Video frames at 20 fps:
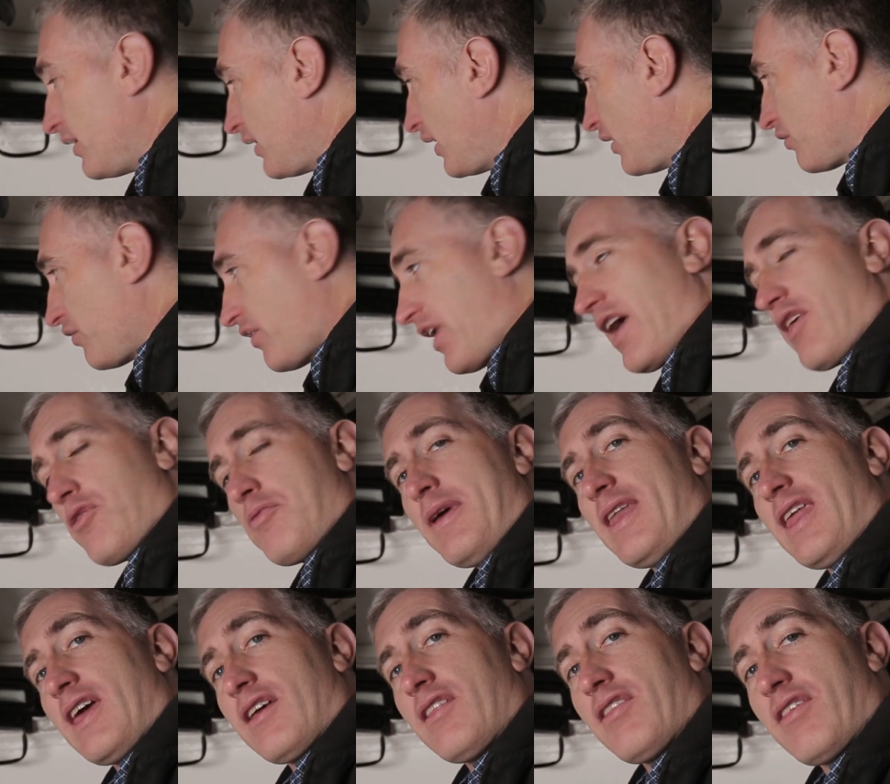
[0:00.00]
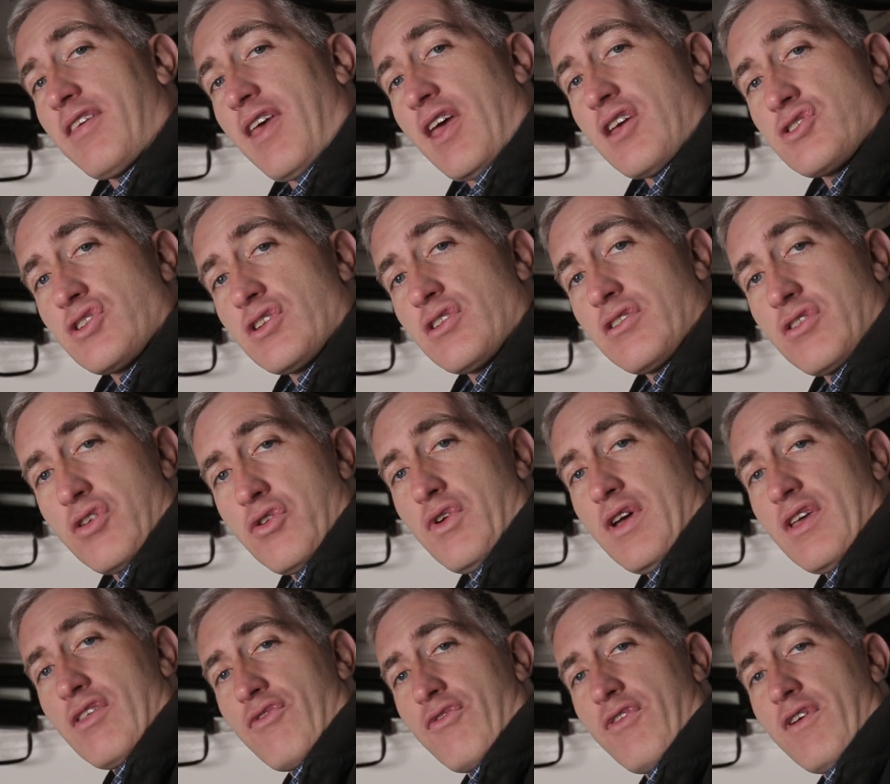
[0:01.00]
Now there has been a concession to
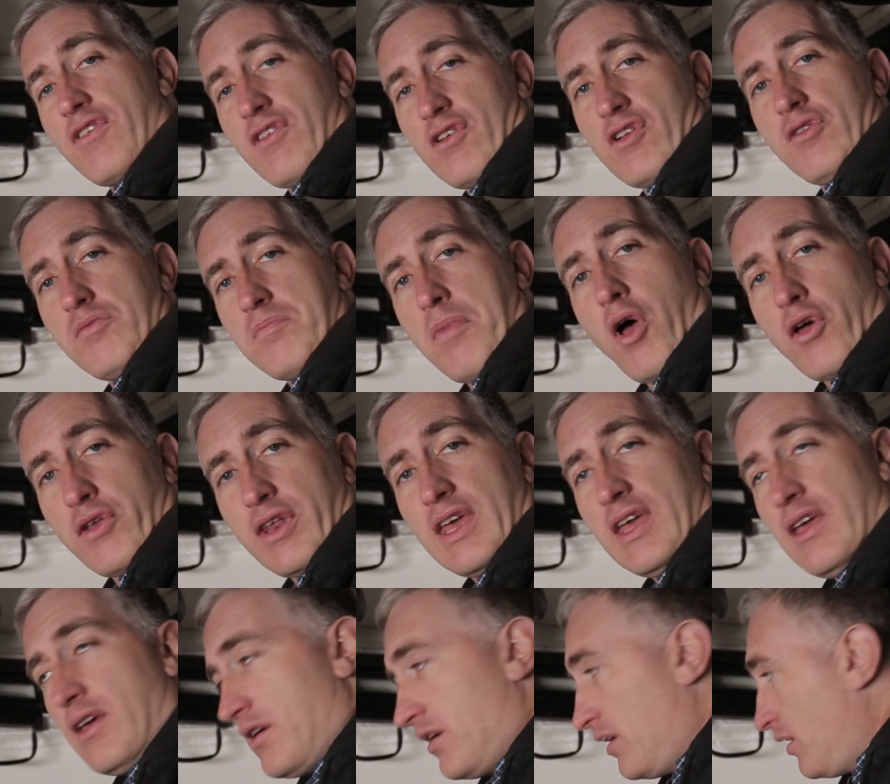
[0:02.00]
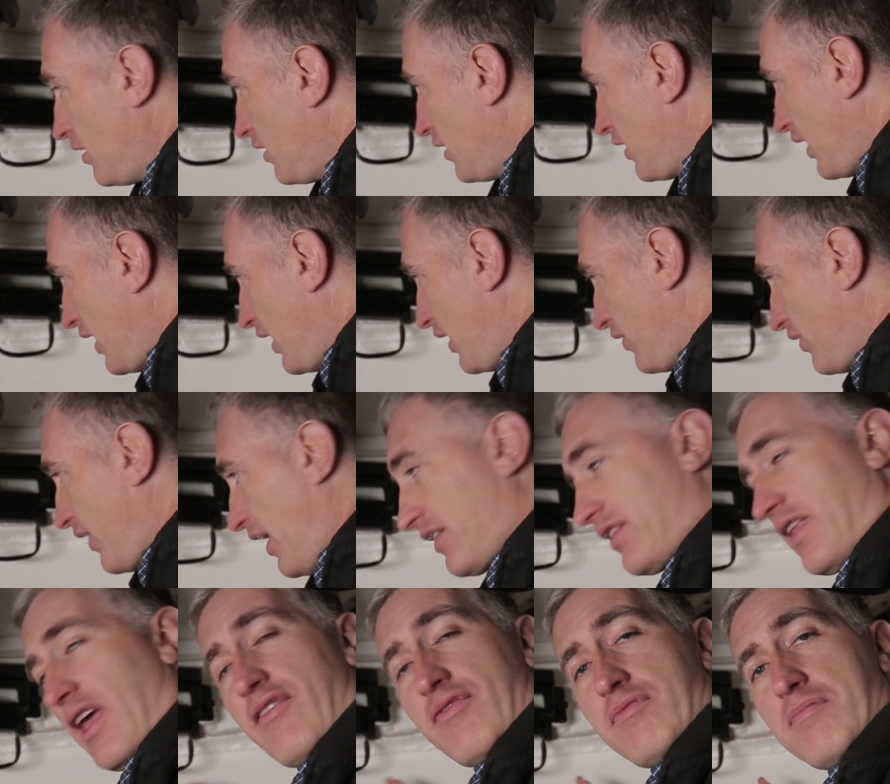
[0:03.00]
his physical body in
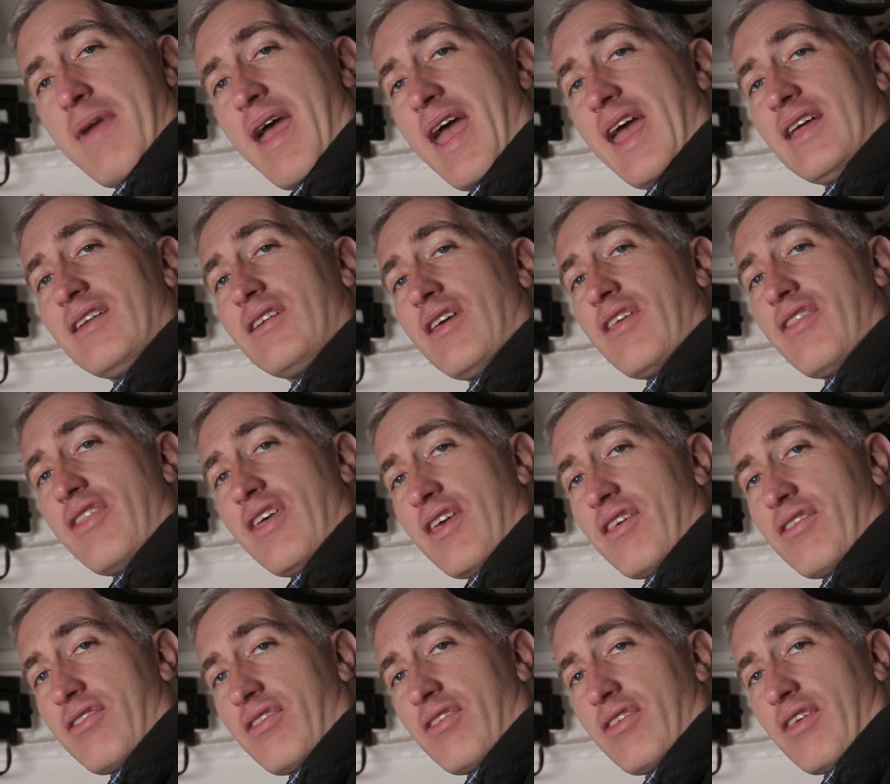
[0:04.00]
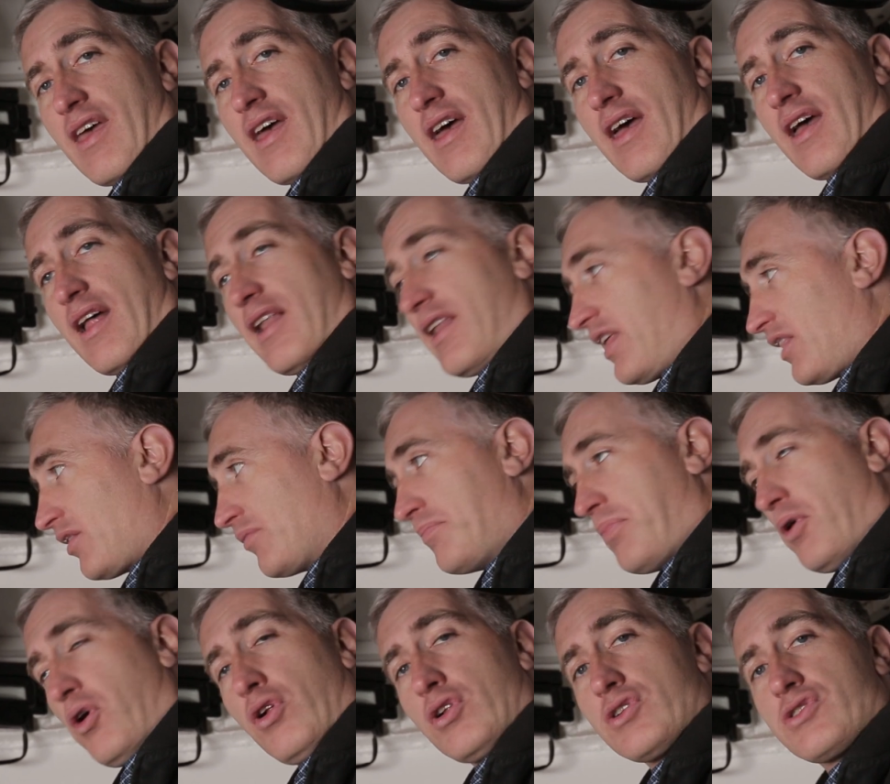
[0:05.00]
that they've made this little
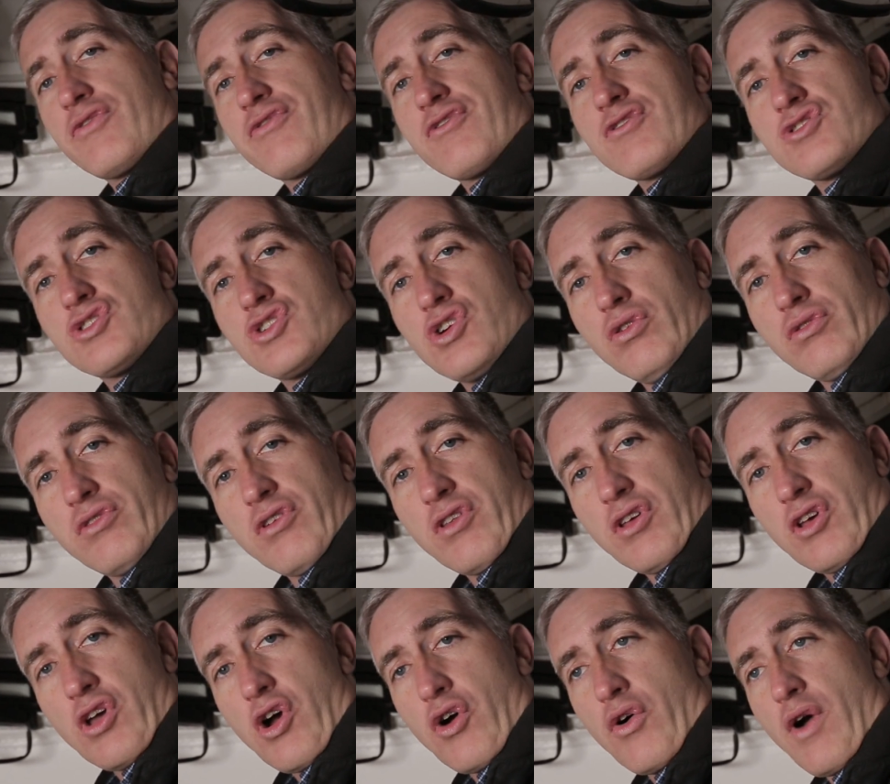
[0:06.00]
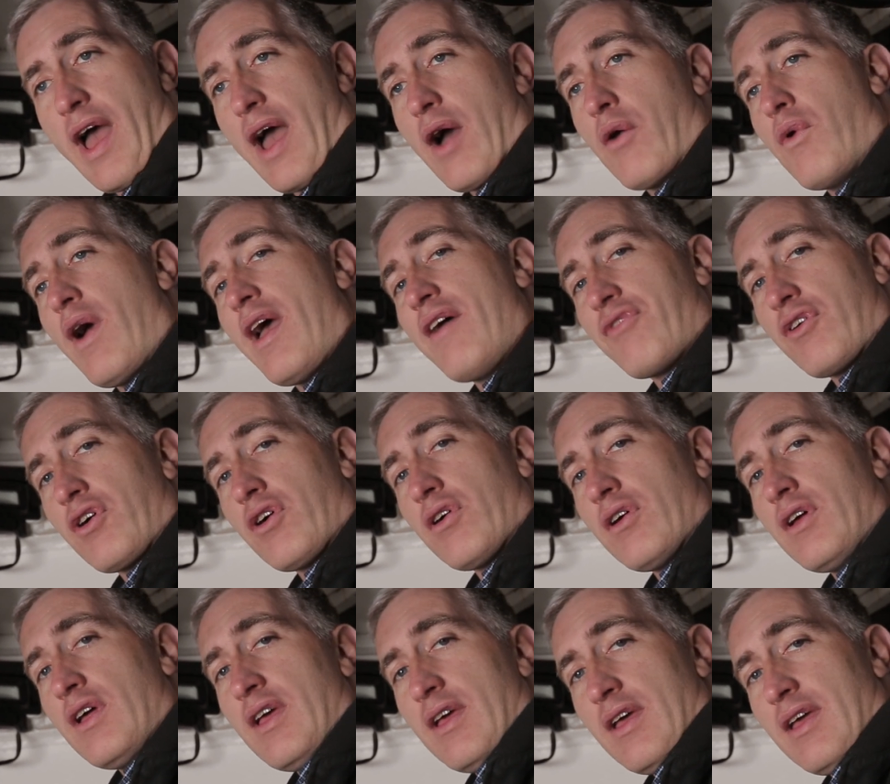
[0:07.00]
bulge for his shoulder to go. However,
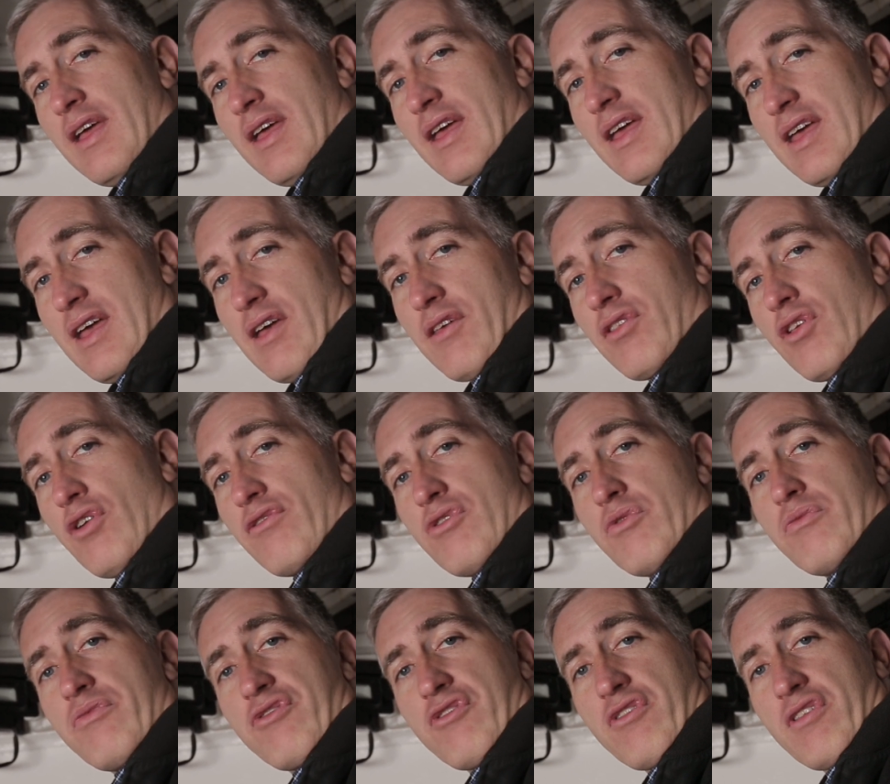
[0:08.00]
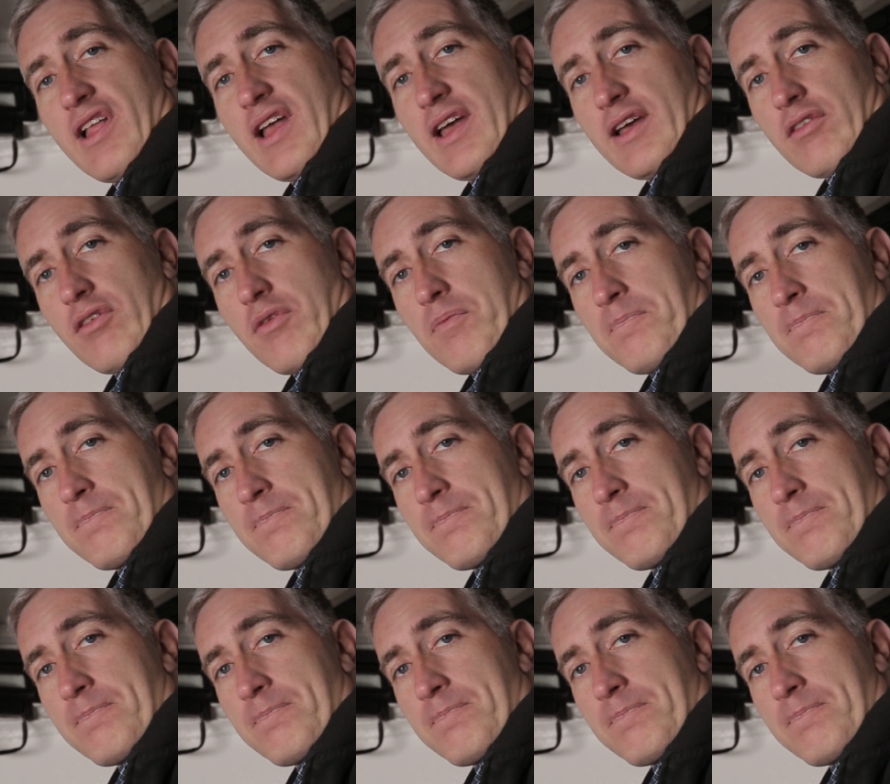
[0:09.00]
he has no room for his legs.